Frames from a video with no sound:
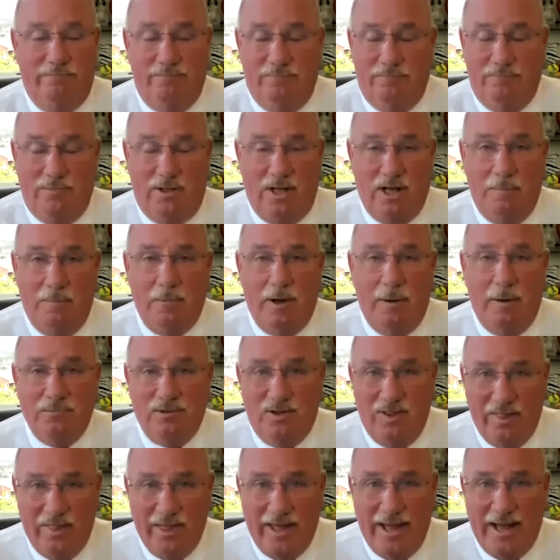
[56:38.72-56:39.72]
come up
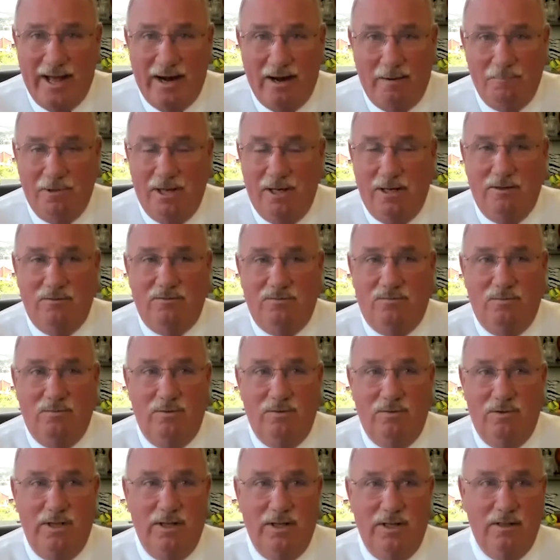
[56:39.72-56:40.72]
to that? I mean, it's
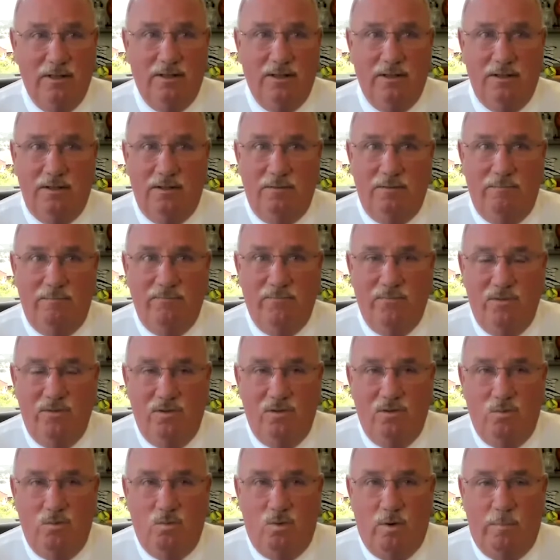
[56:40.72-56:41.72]
really,
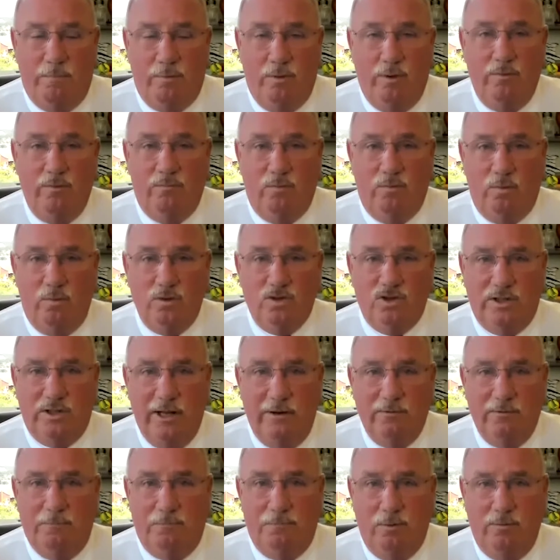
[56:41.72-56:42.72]
they were putting rules
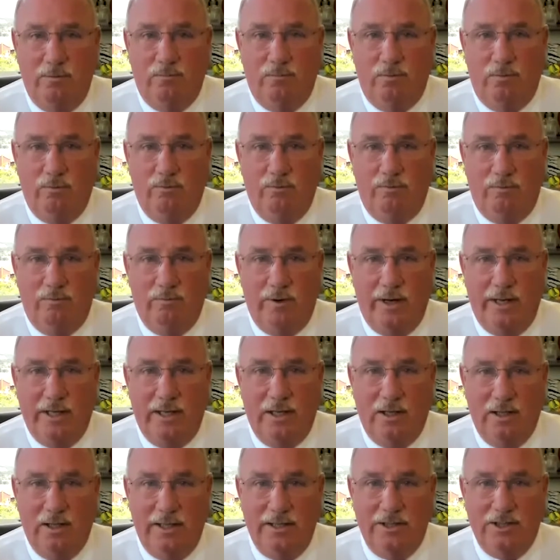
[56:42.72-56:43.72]
and
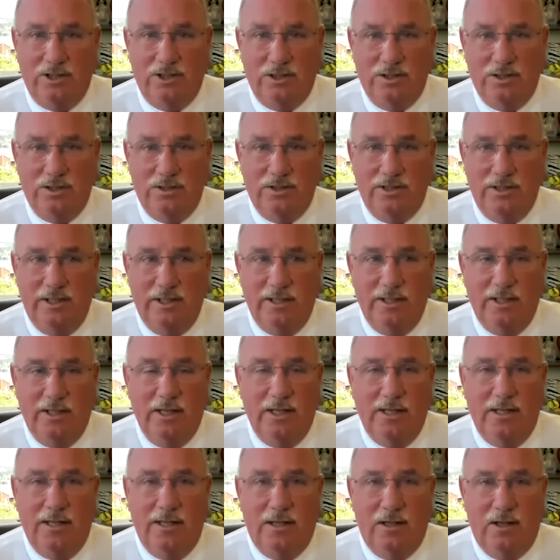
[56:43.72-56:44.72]
regulations in
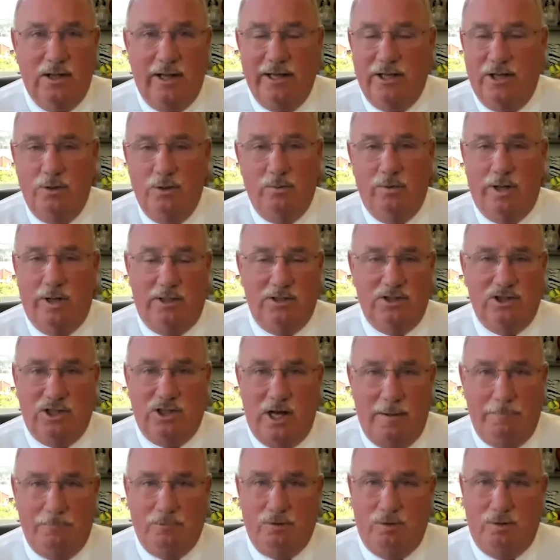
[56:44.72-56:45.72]
like you were going to
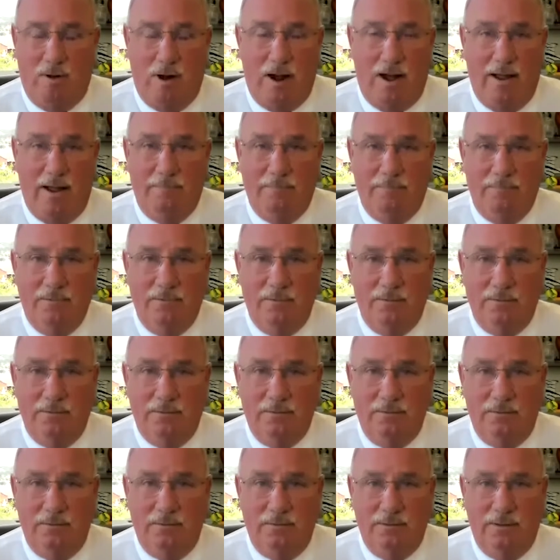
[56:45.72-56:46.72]
stop crime.
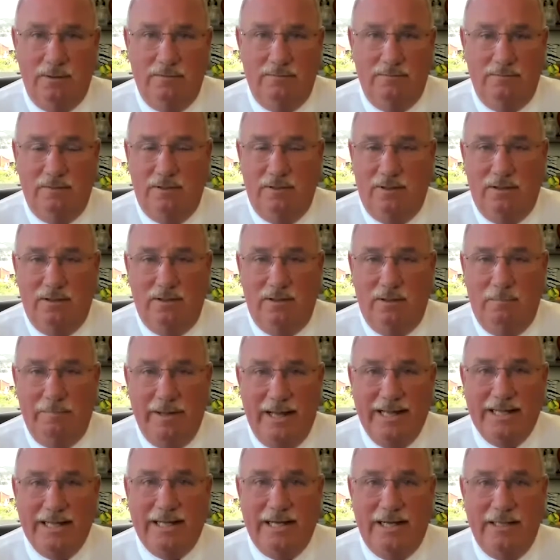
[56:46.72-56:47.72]
The
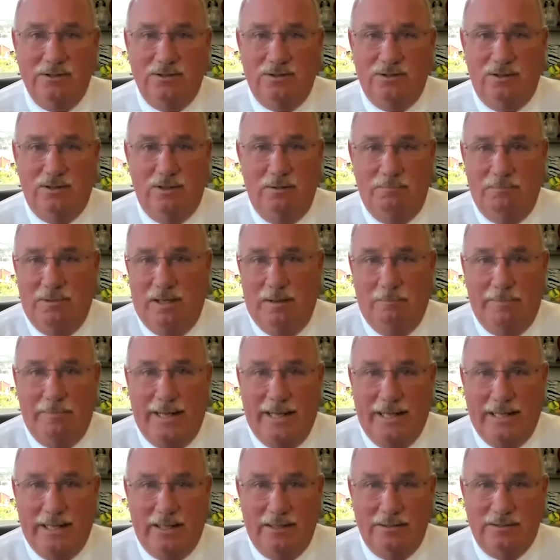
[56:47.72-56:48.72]
bad guys are going to be the
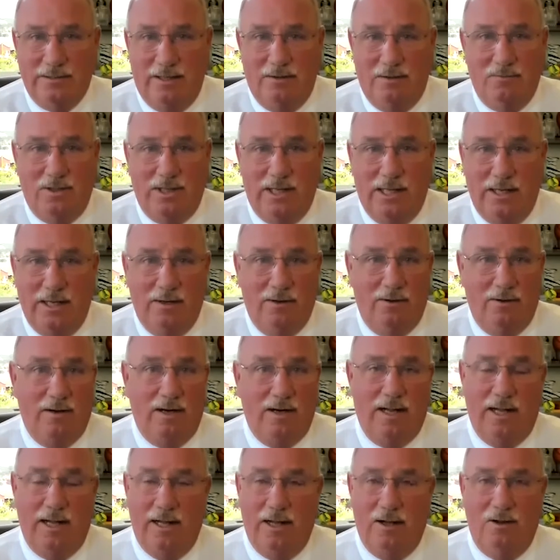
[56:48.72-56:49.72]
bad guys. I don't
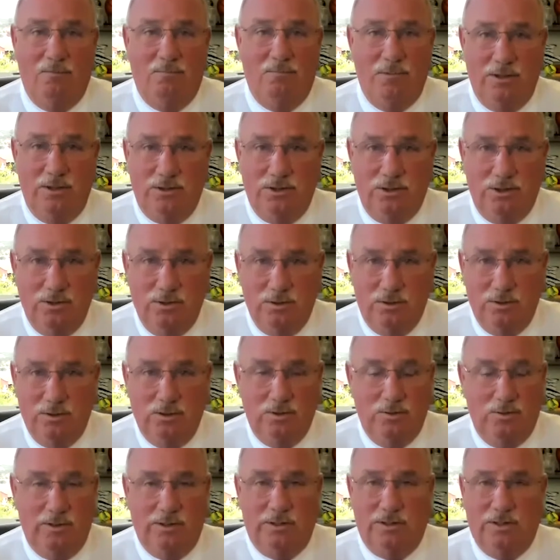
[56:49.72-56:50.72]
care how much you
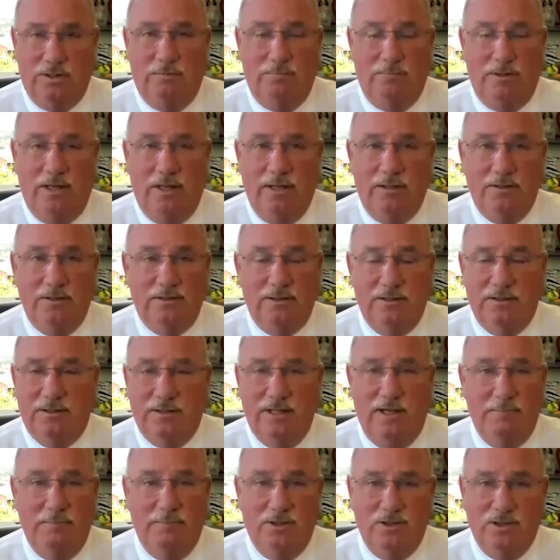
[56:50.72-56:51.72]
do. It's the
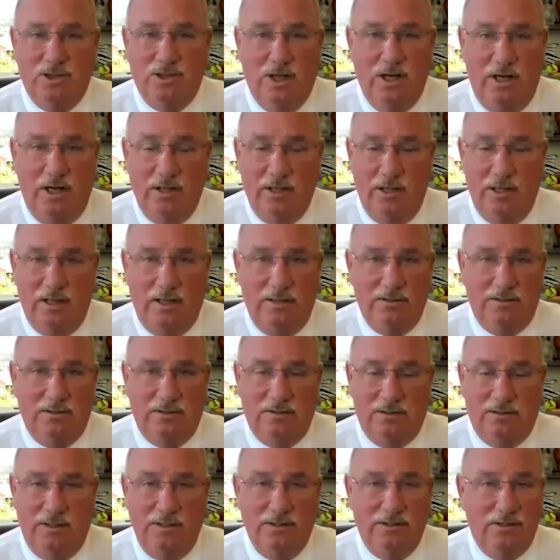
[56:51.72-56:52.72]
same as gun
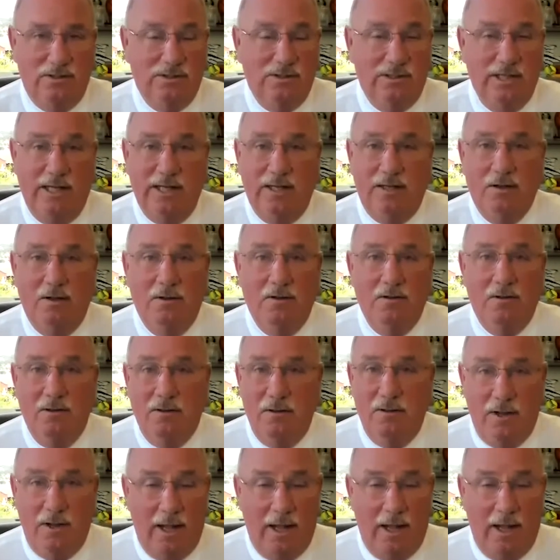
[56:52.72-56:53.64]
legislation. Take all